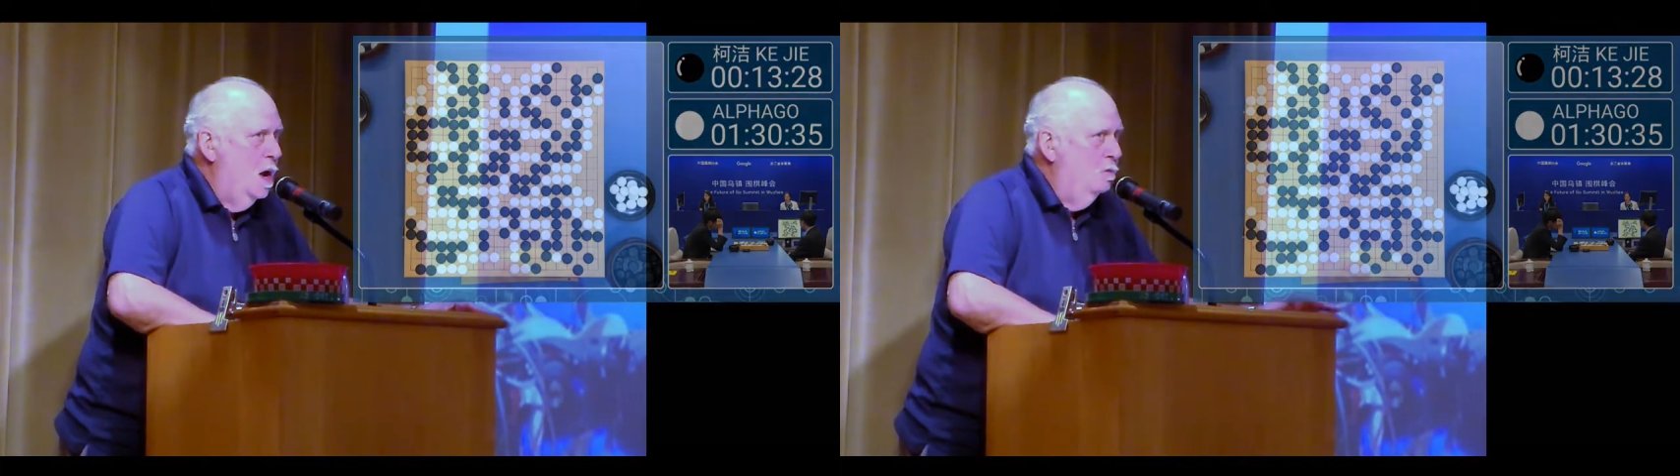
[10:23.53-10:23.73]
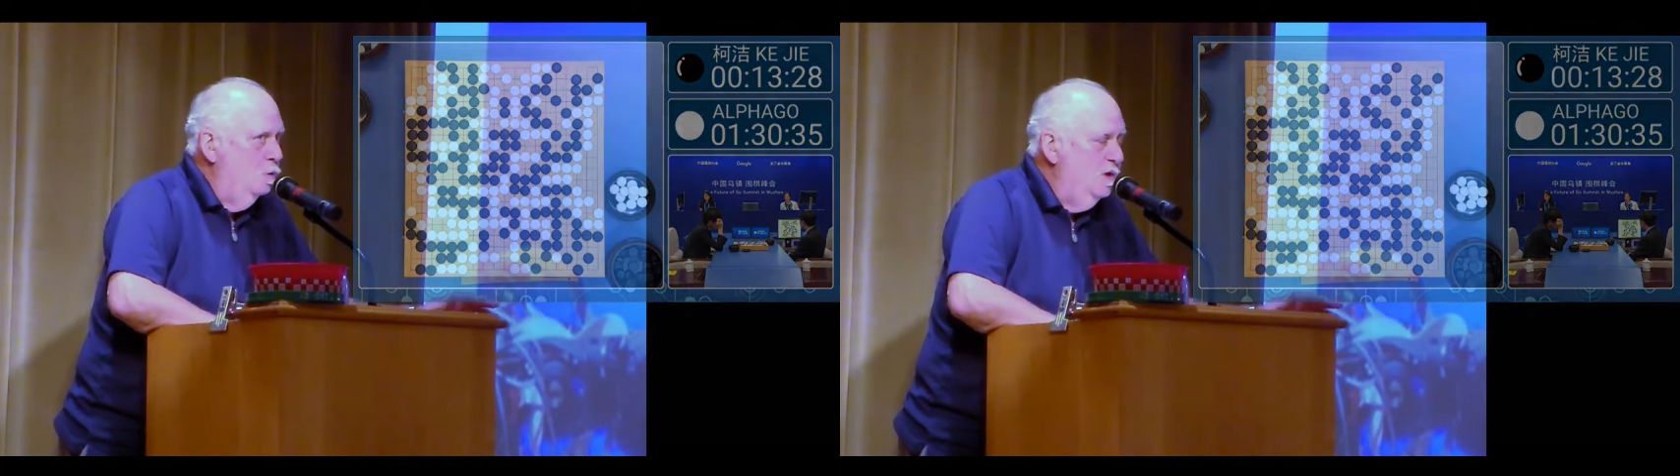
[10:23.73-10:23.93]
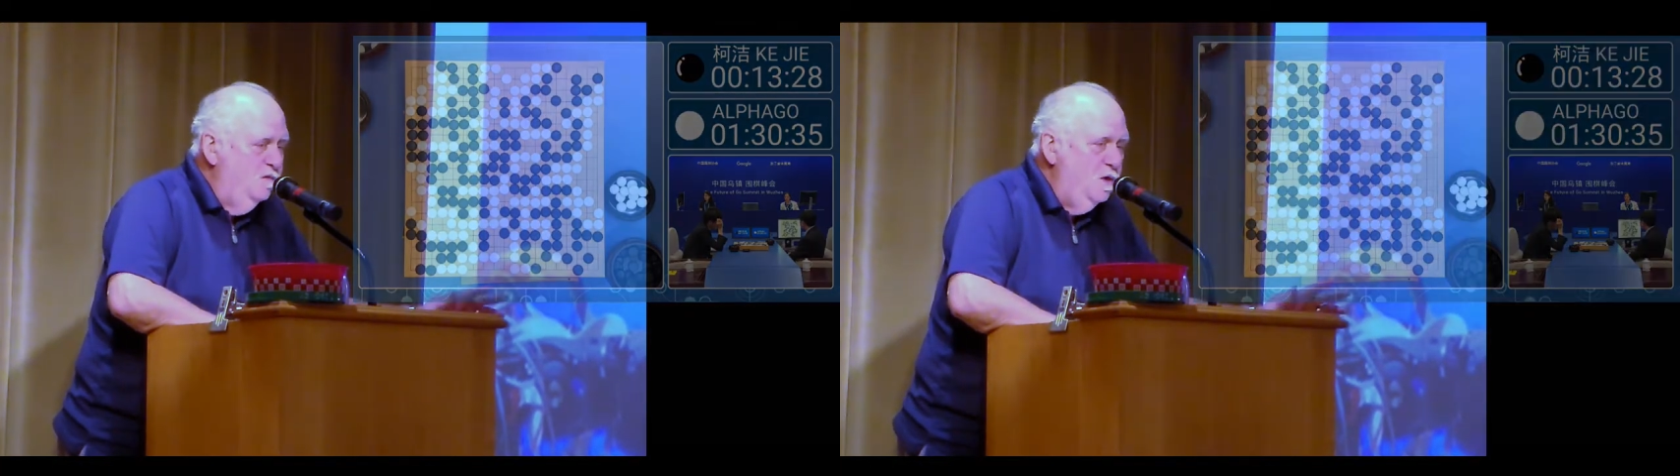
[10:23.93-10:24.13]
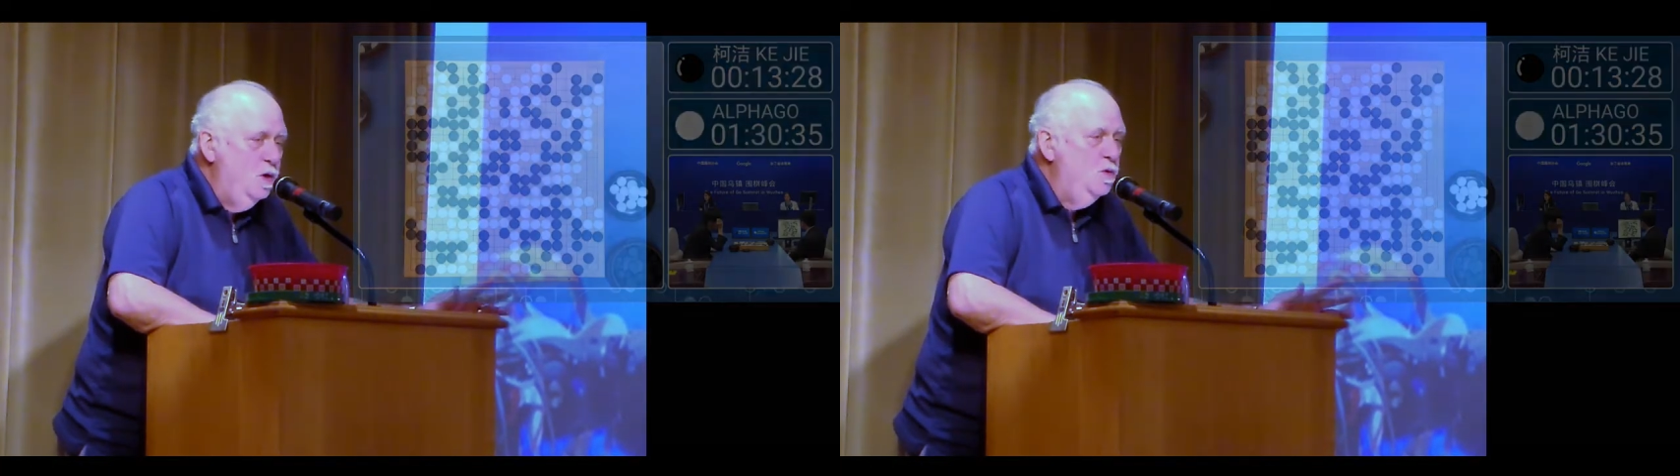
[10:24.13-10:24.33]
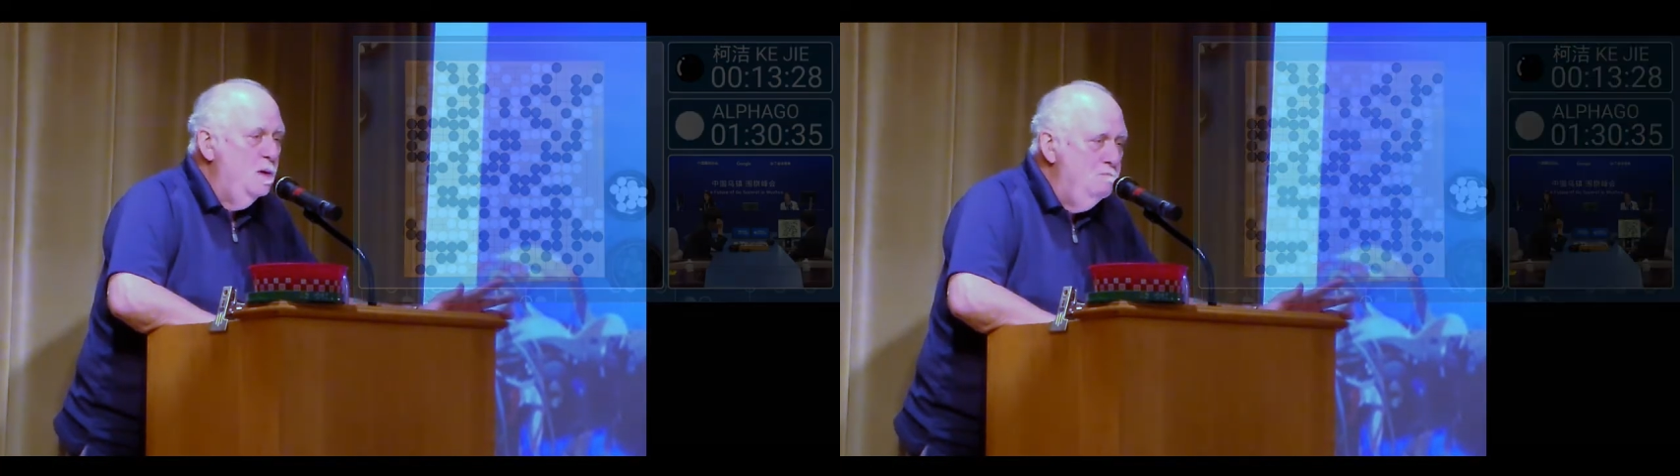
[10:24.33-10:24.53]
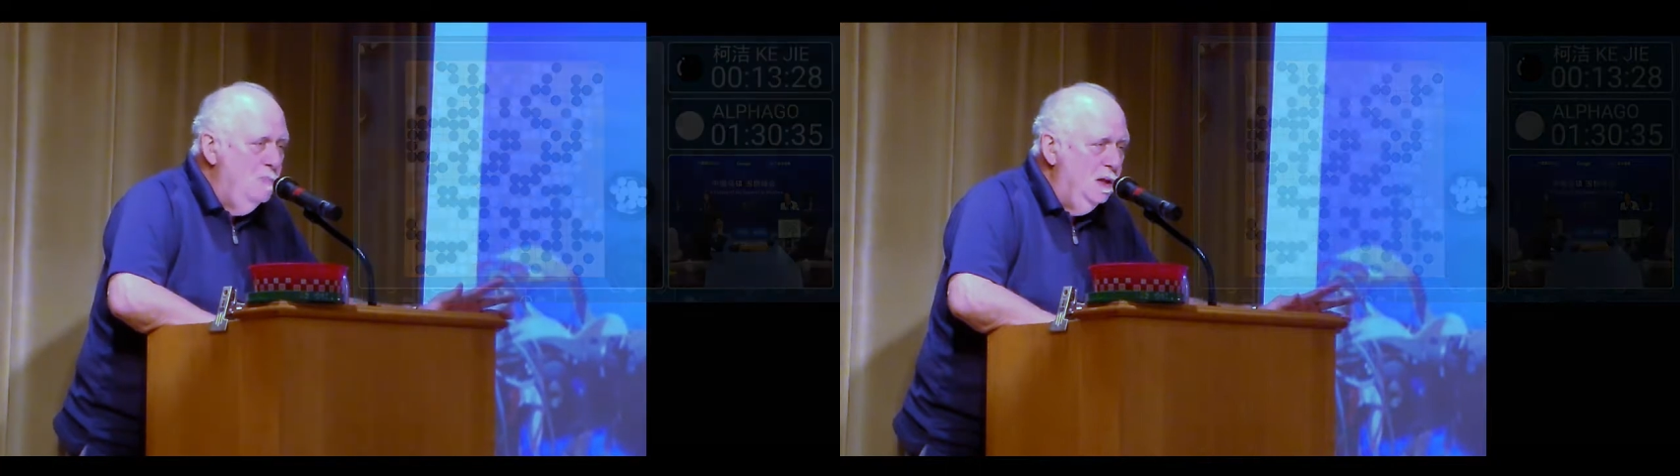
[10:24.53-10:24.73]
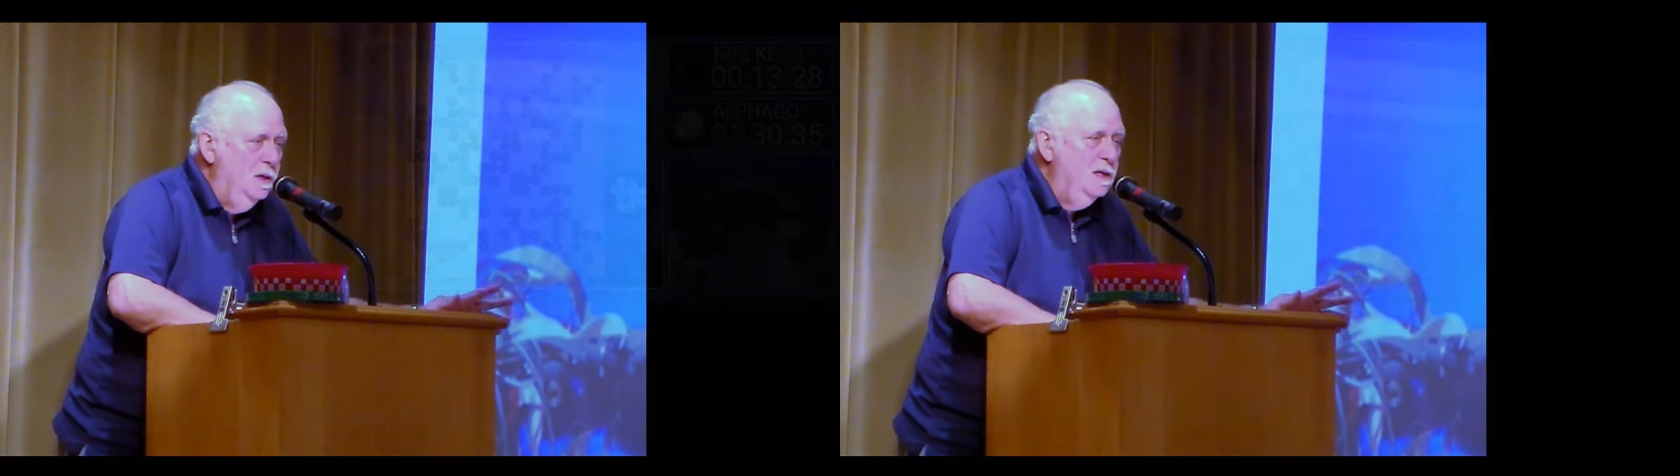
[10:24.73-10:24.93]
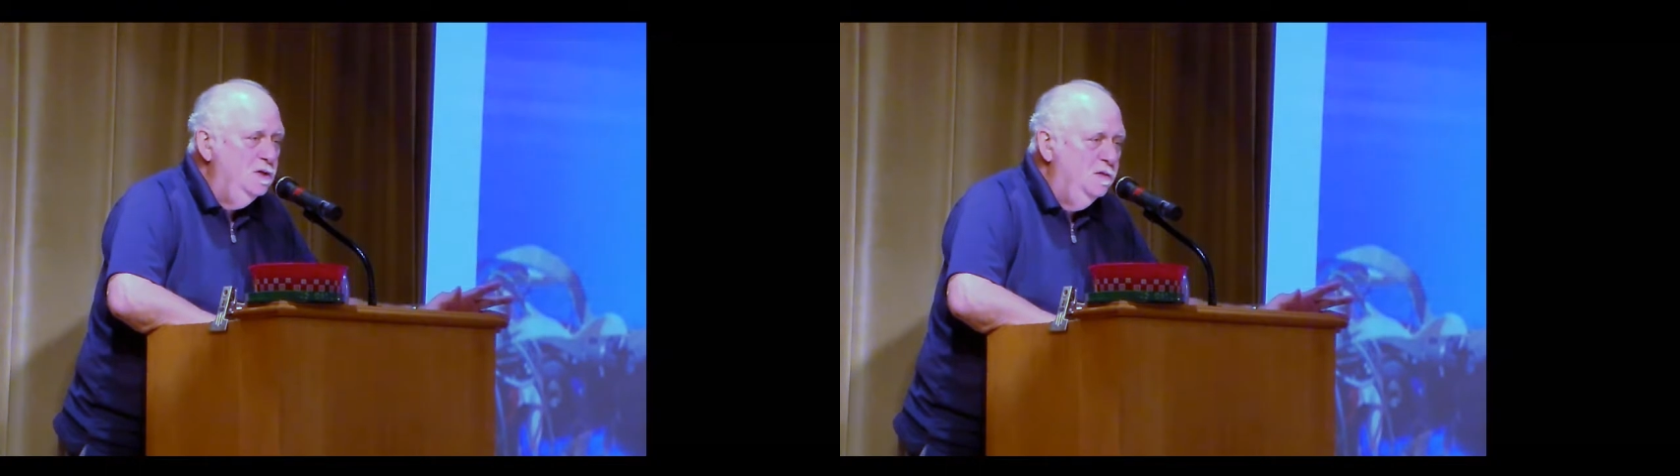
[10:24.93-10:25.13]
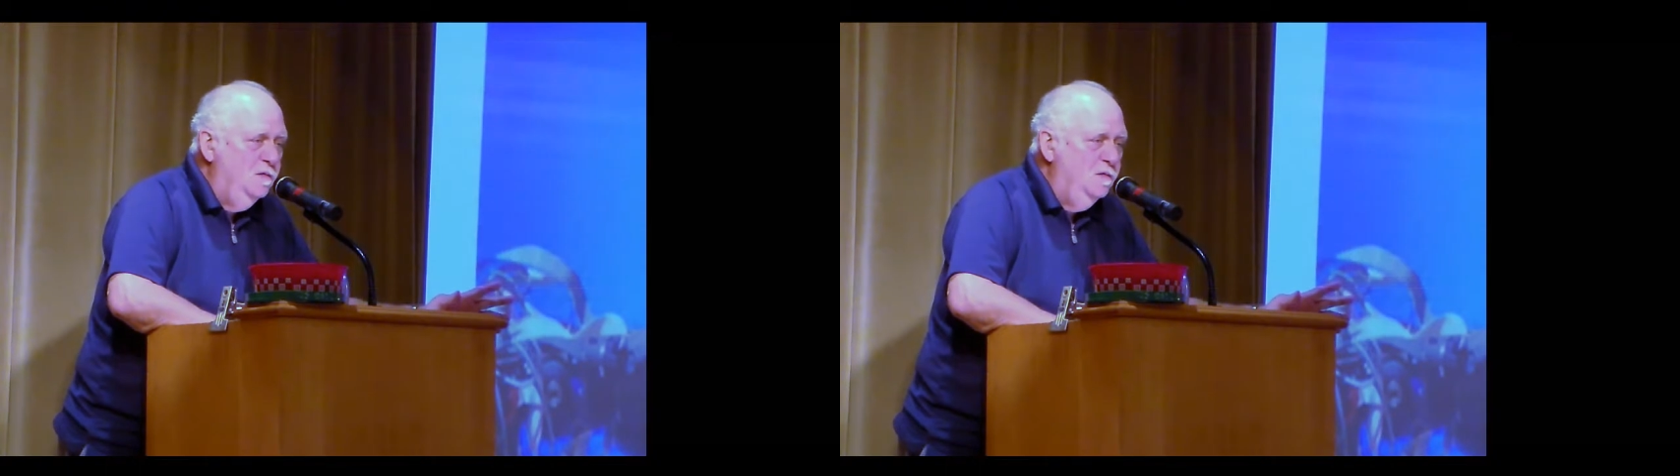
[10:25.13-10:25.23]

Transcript: reviewed millions